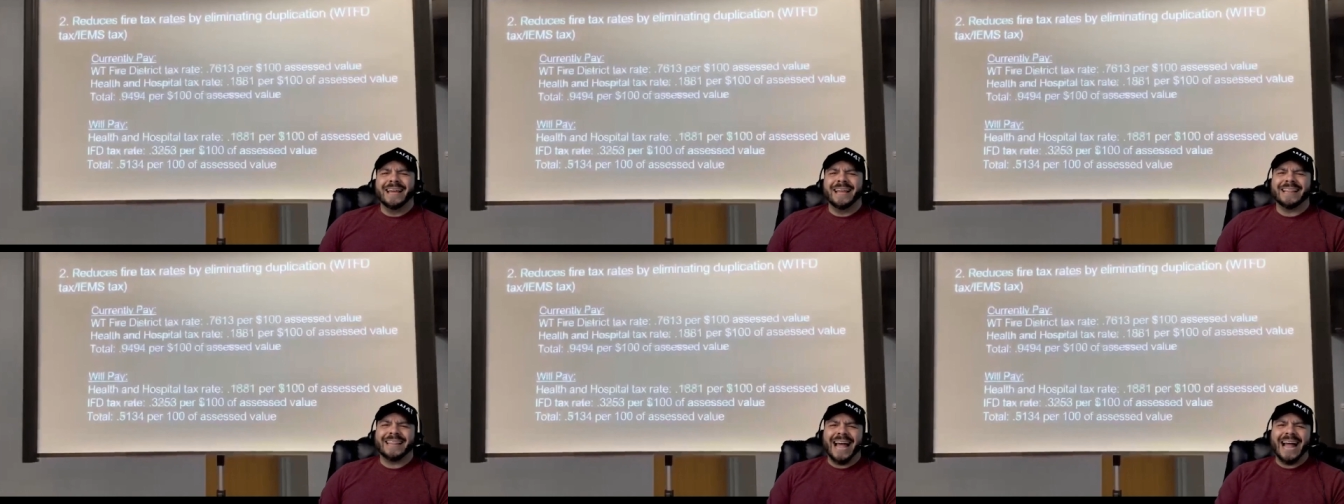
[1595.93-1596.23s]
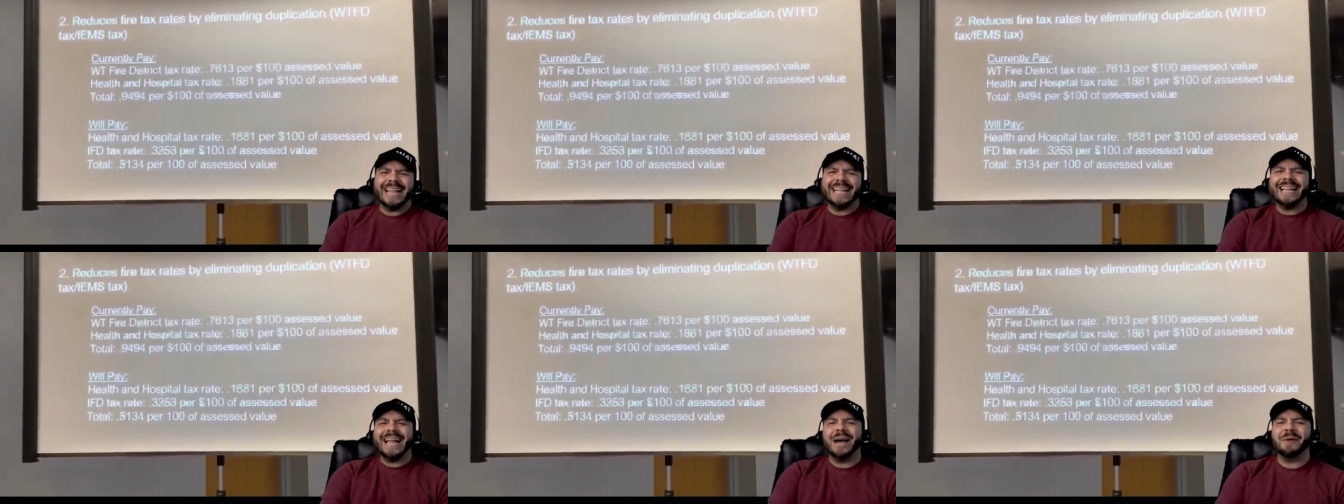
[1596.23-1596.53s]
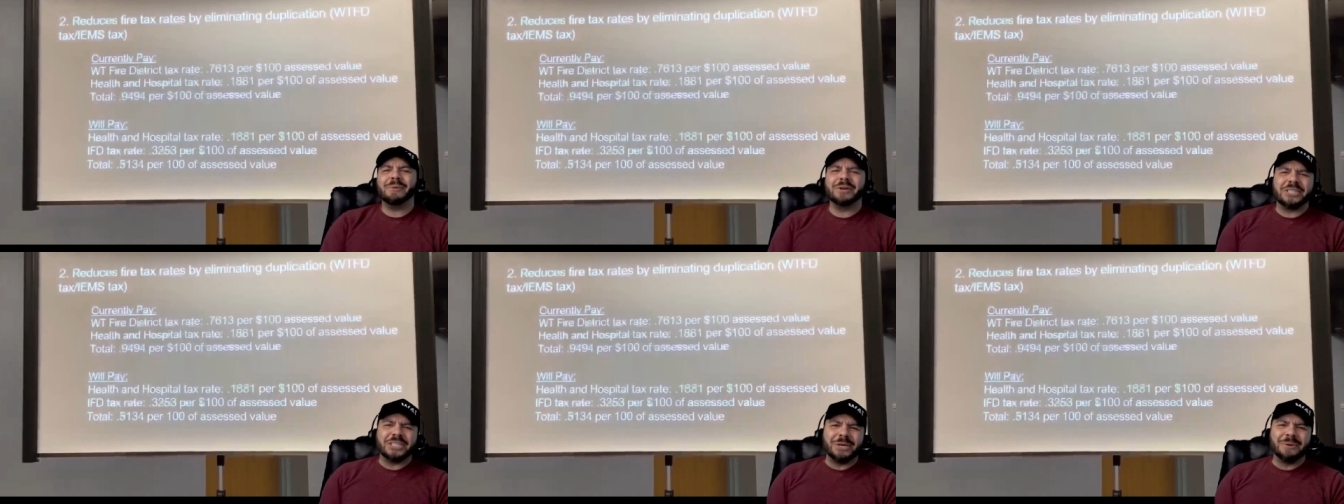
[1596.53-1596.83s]
that's not
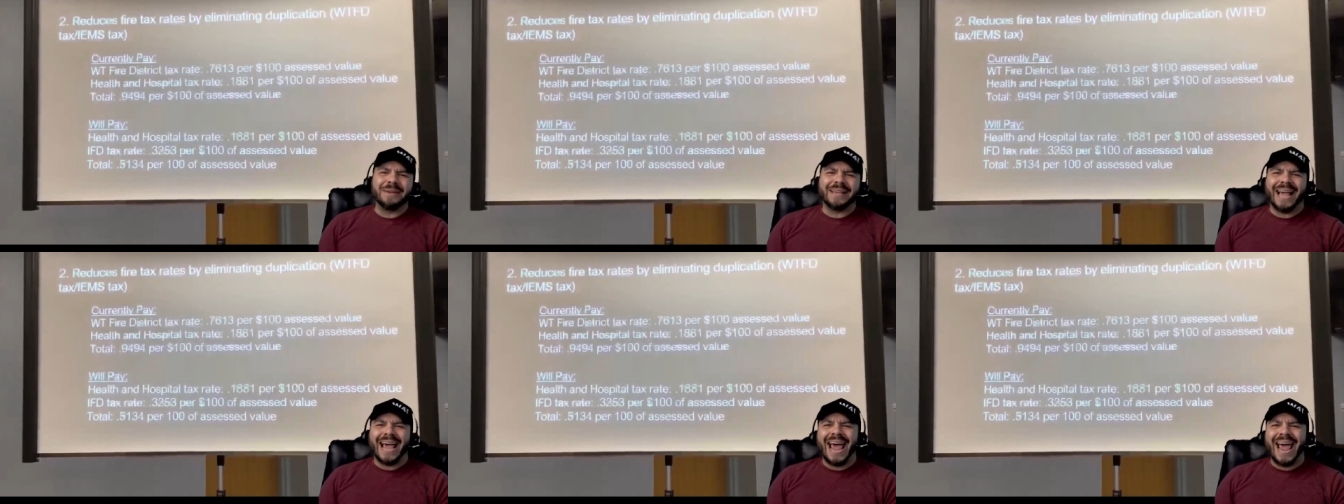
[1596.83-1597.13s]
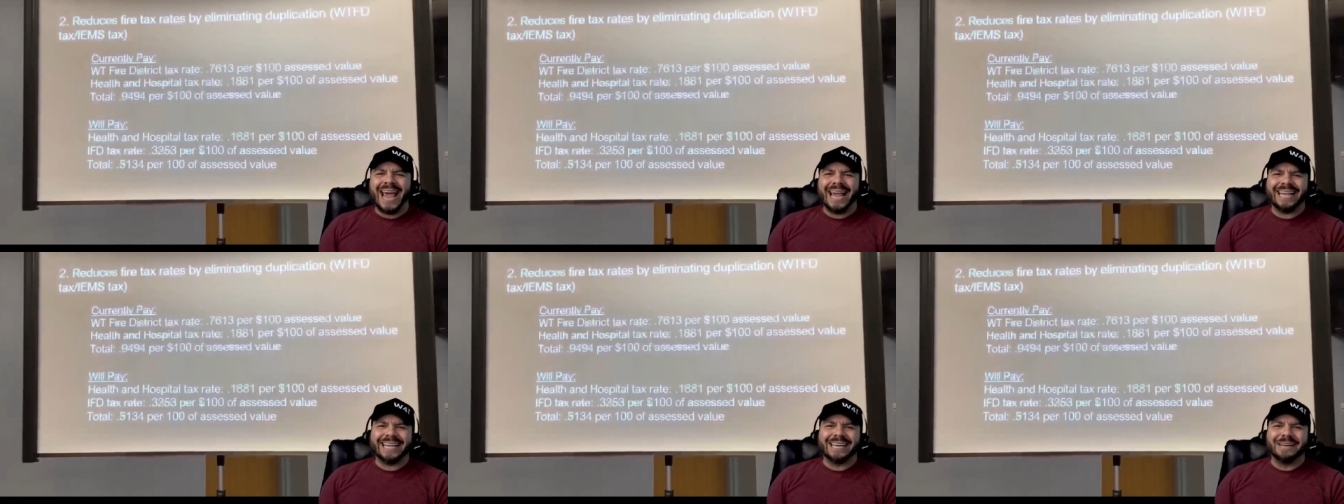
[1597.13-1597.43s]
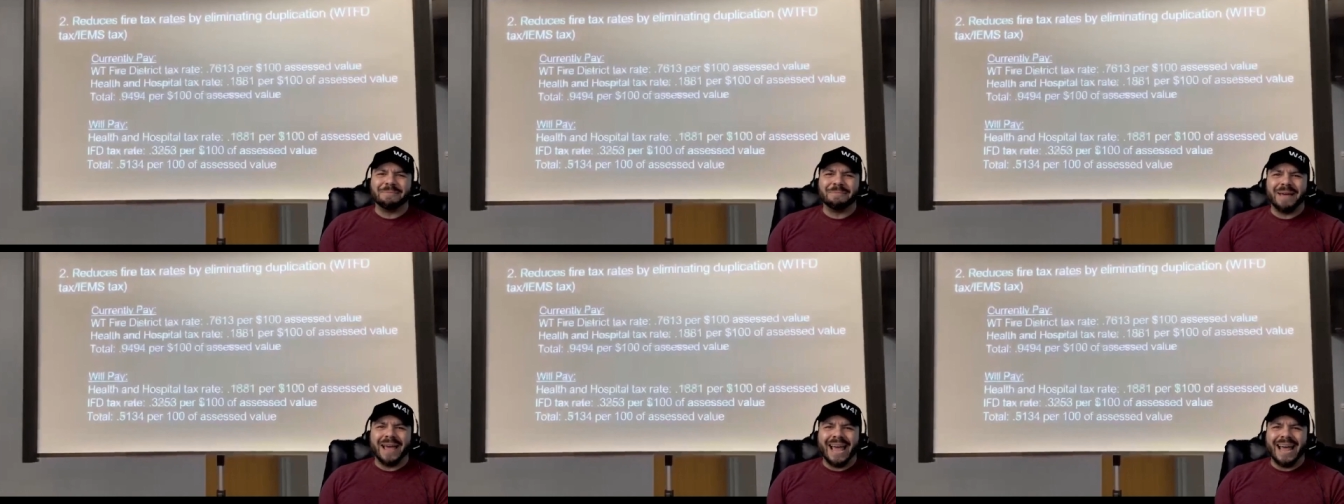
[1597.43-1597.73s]
what she was
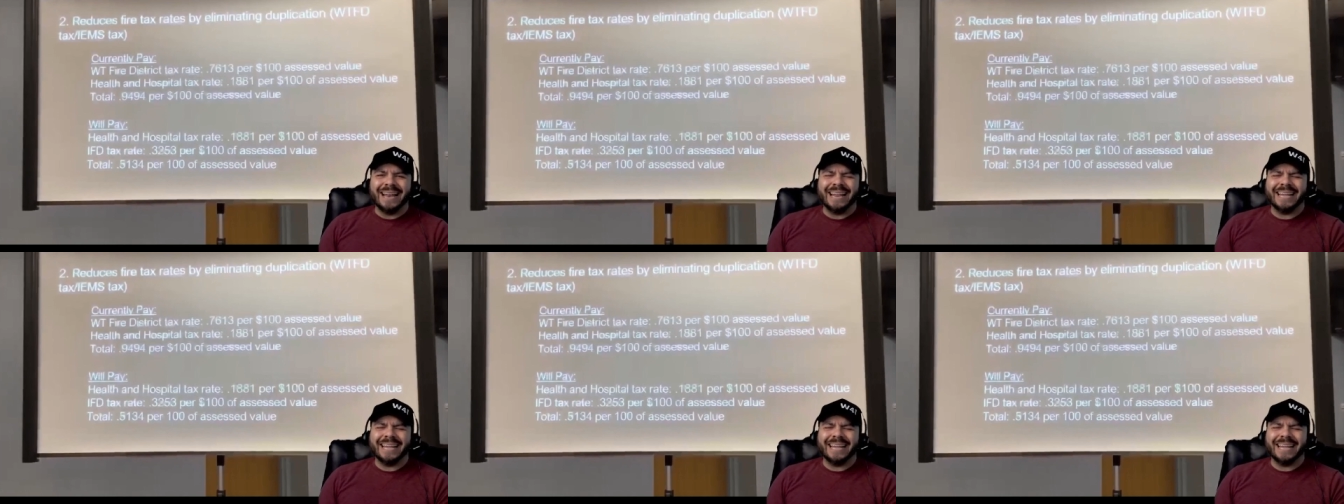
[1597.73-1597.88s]
asking, man.